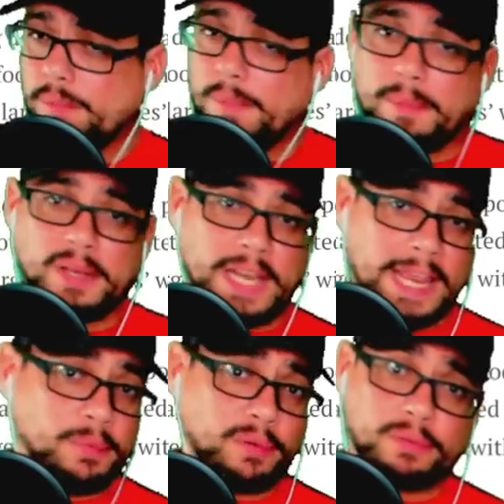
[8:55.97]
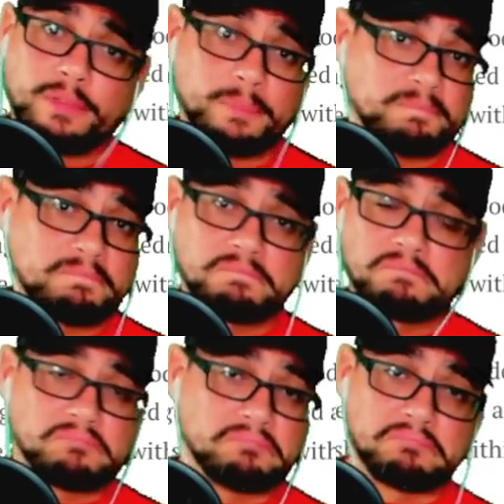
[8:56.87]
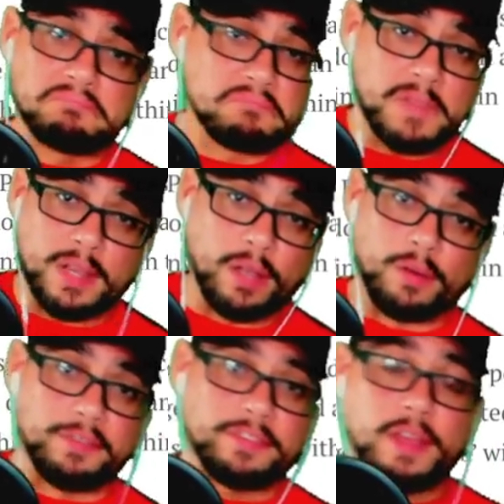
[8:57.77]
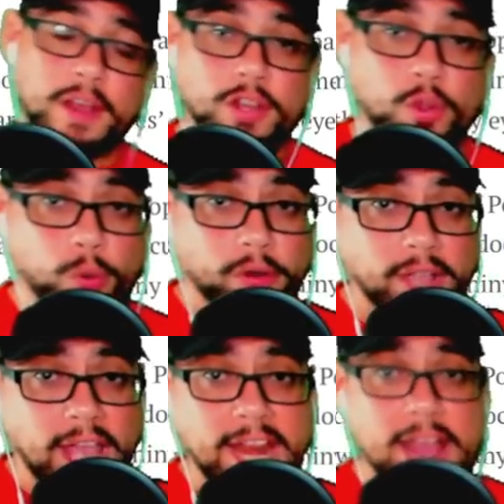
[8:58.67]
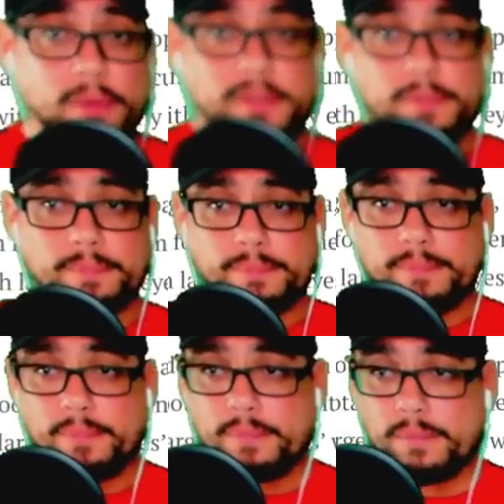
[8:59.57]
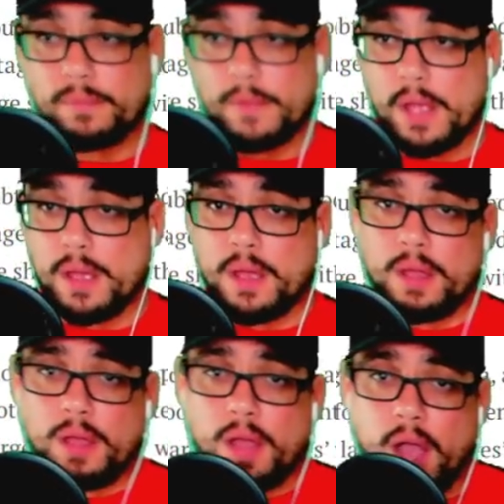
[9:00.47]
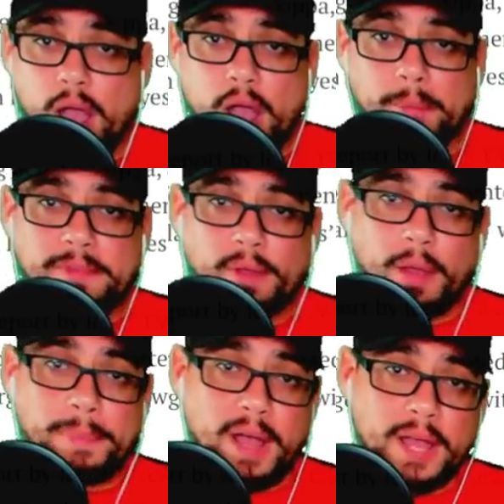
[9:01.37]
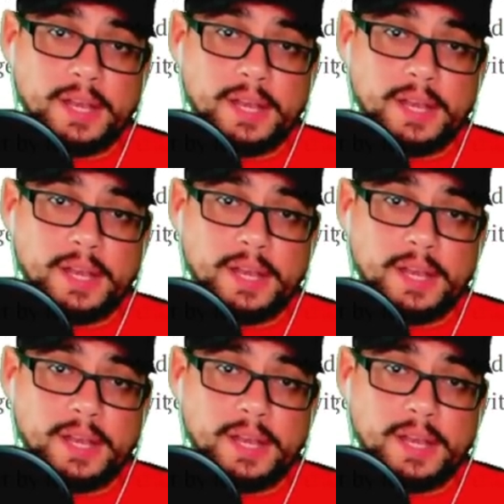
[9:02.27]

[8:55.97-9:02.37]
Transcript: Maybe neighbors. Now all of a sudden the word got out. So upon